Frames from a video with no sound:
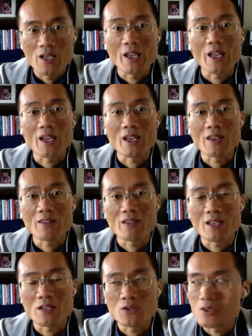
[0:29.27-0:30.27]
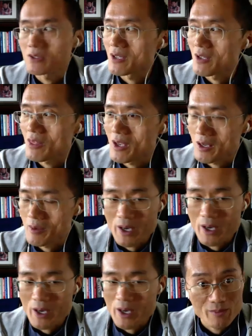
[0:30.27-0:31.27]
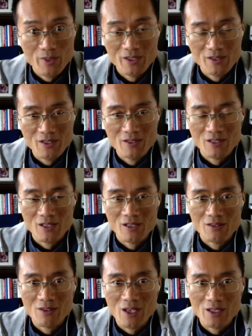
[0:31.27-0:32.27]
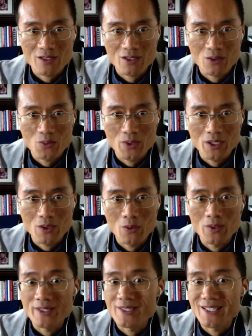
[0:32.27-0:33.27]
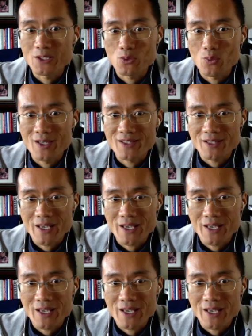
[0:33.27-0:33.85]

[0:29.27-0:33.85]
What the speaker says: And the interesting thing about this business is that we only need to